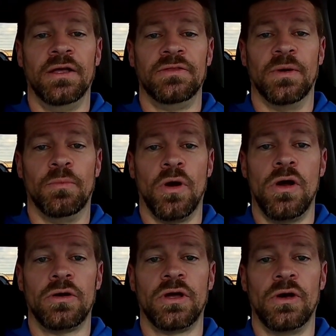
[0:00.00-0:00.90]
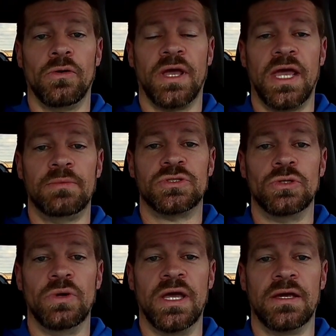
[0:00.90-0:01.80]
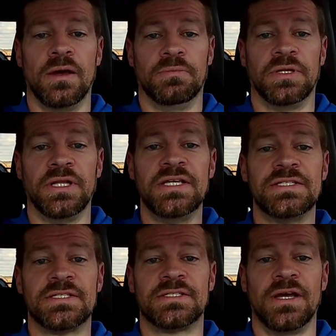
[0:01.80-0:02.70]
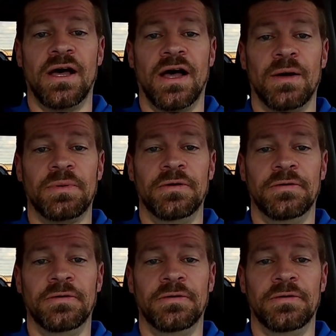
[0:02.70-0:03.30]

the Bronco came to a complete stop,